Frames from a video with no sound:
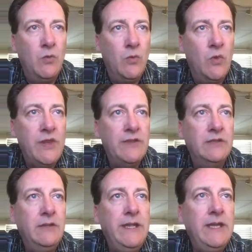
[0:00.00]
one of the
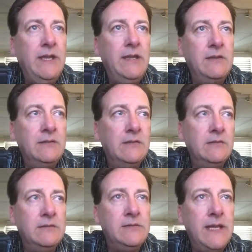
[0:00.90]
leading
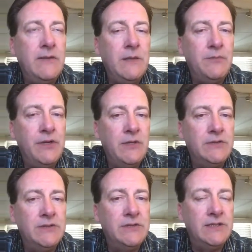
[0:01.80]
dairy
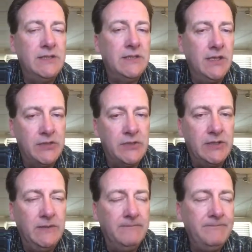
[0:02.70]
producers in the country,